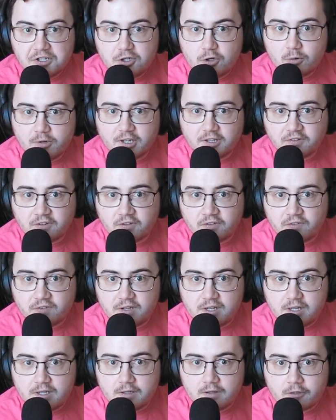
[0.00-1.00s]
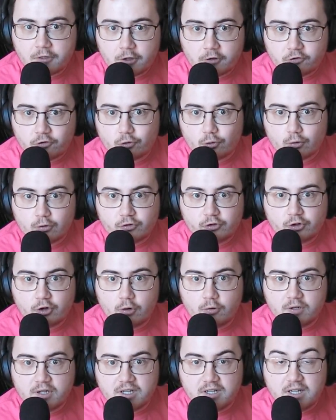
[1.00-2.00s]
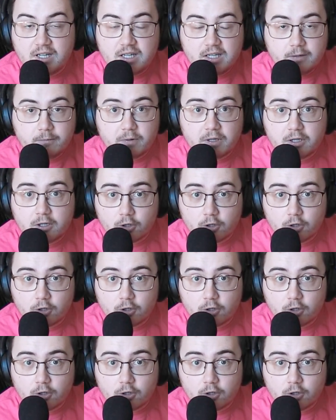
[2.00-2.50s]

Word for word: you get to see the source code and even